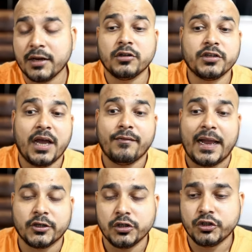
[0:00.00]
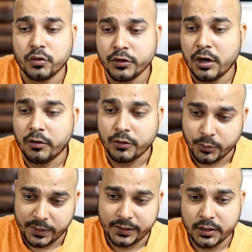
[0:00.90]
There also I have actually shown you how to
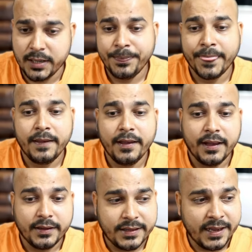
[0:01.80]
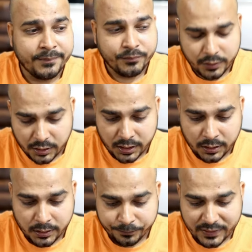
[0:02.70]
do it. Okay. Then
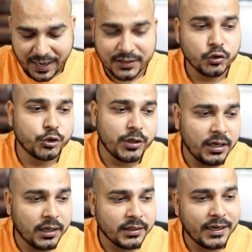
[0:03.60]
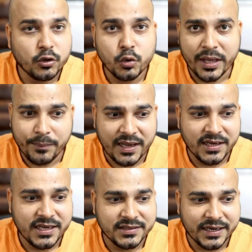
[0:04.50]
uh, as usual, uh, there are two
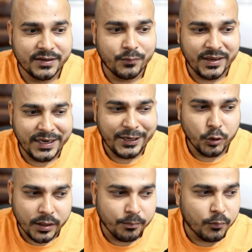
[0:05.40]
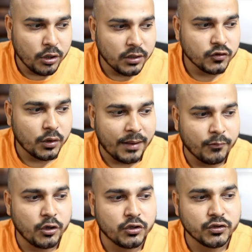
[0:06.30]
API keys that we need to import. So
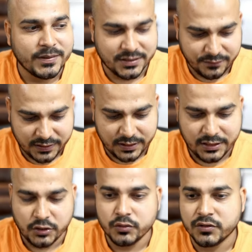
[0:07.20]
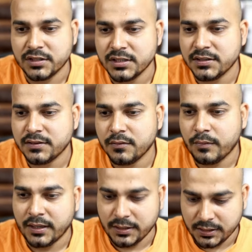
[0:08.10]
I'm going to specifically use this
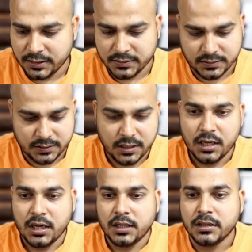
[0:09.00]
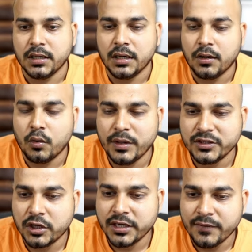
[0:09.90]
one is the
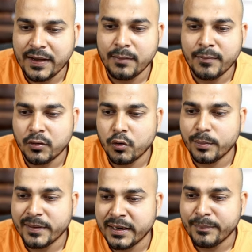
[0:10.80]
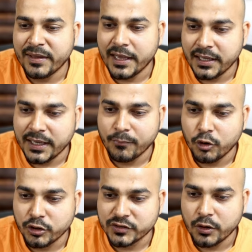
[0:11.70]
os.environment open API key. I'm
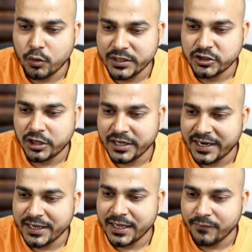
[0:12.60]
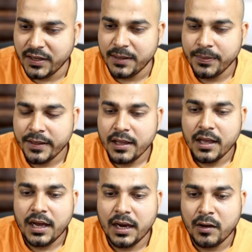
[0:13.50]
going to say os.getenv
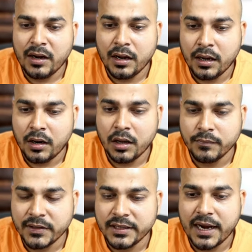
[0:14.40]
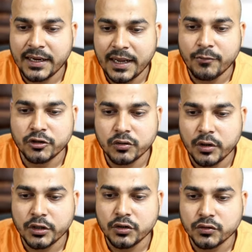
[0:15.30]
along, uh, along with that, I'm also
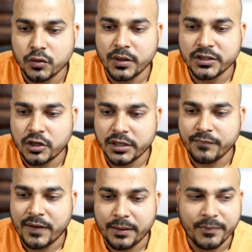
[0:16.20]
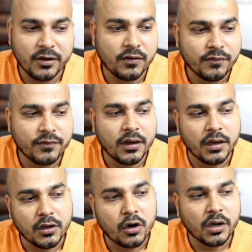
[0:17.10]
going to use os.environment of
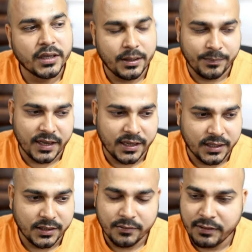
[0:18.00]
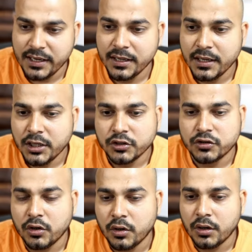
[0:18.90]
uh, Groq API key, right?
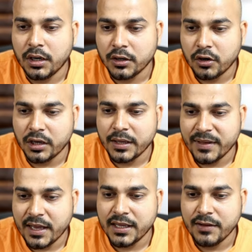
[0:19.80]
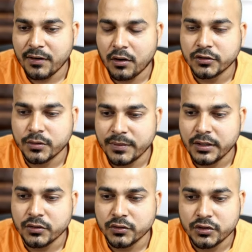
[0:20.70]
So uh, Groq API key will also be
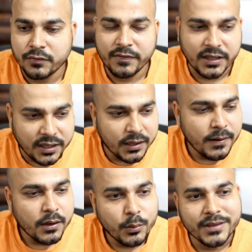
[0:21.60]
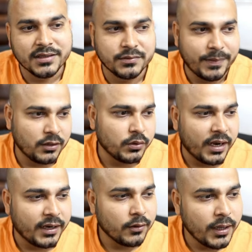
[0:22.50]
used over here with respect to
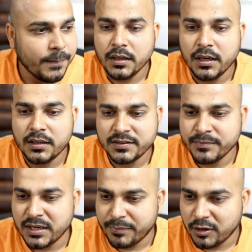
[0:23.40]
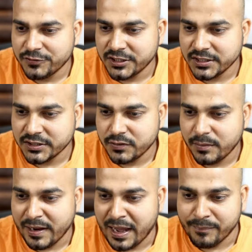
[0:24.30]
that, okay? Here some couple of changes
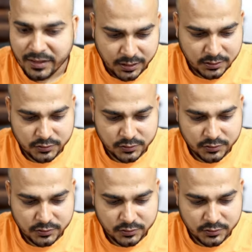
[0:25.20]
will be happening.